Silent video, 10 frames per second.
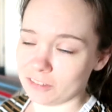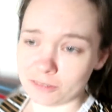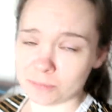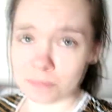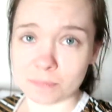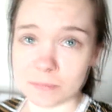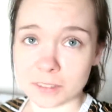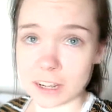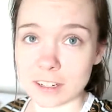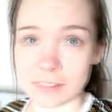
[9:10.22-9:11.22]
you
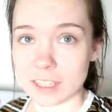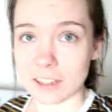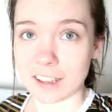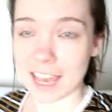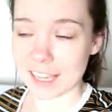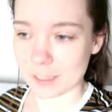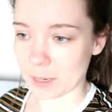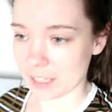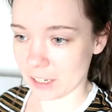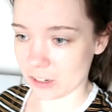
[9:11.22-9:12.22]
don't live in the UK, it's
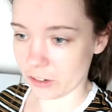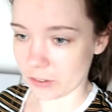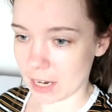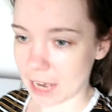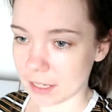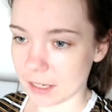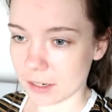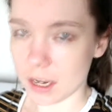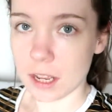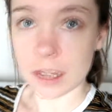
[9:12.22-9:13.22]
basically just your
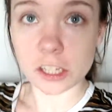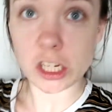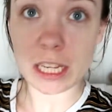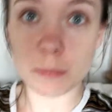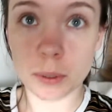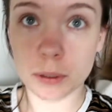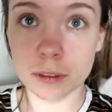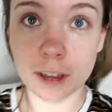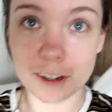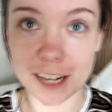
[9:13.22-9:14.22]
standard cheap
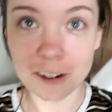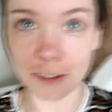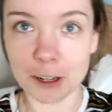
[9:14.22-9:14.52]
hotel